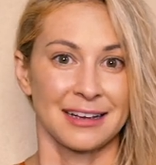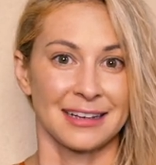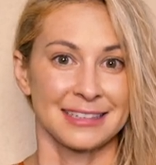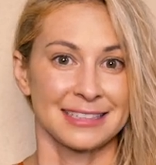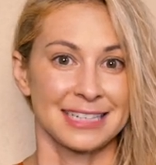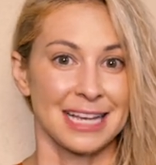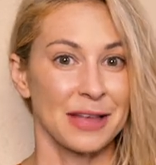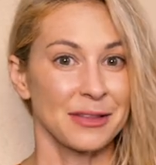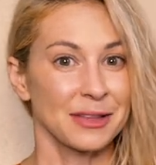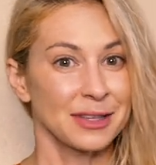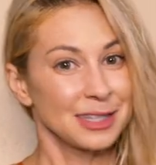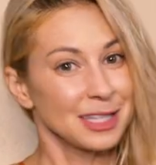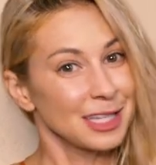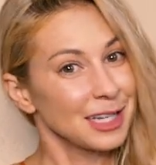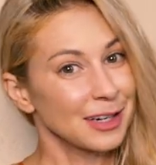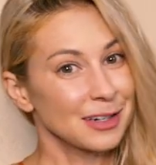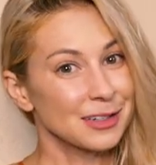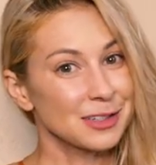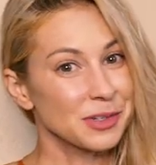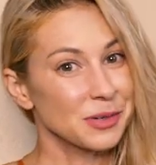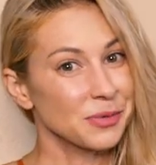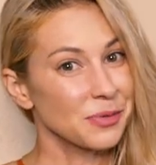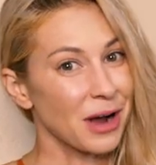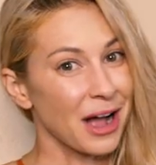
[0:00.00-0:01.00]
Now that the
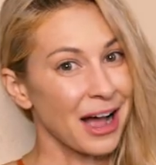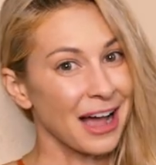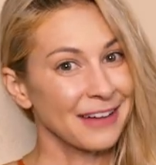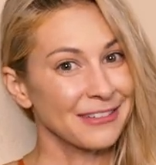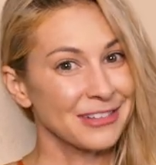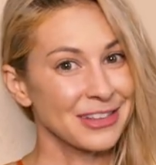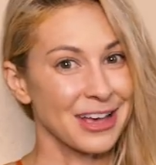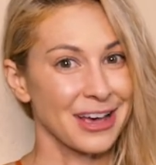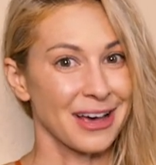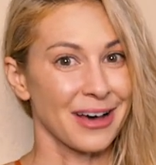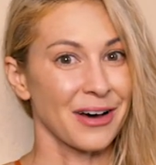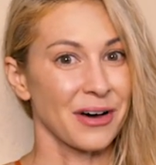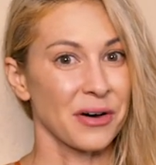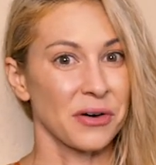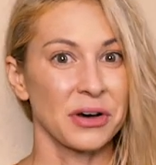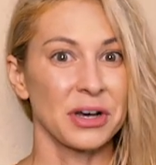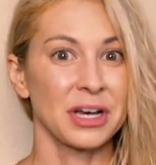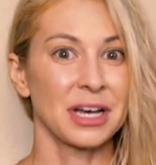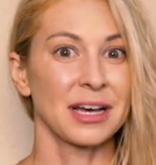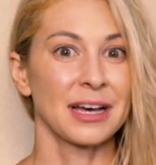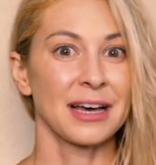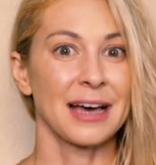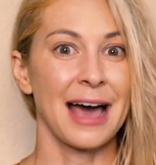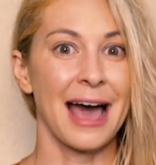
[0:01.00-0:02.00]
year's arrived, though,
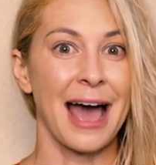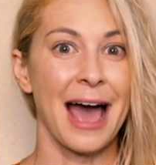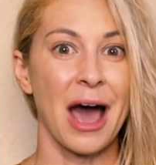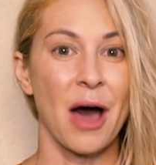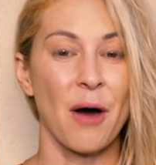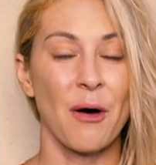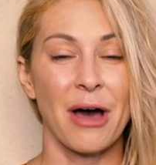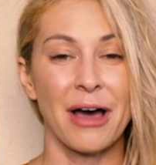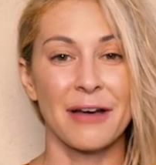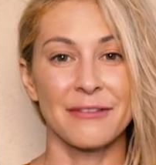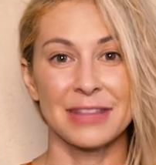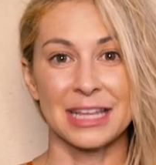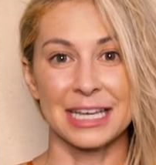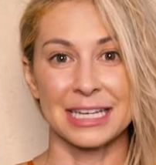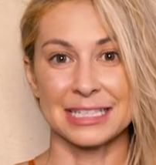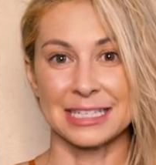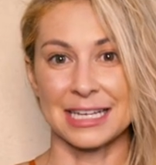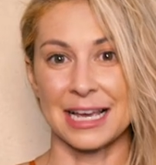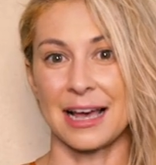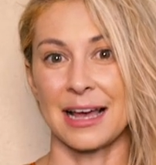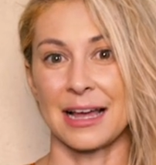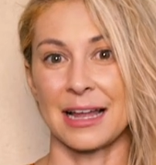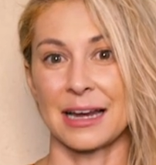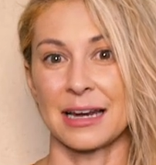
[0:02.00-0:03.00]
how have they
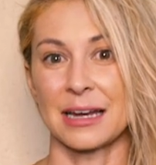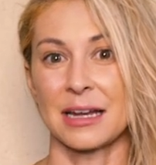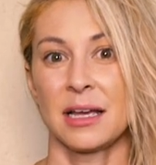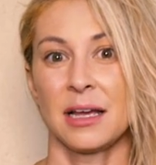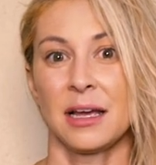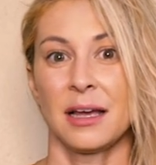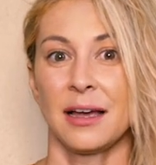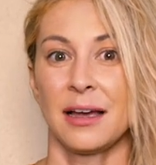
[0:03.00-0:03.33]
done?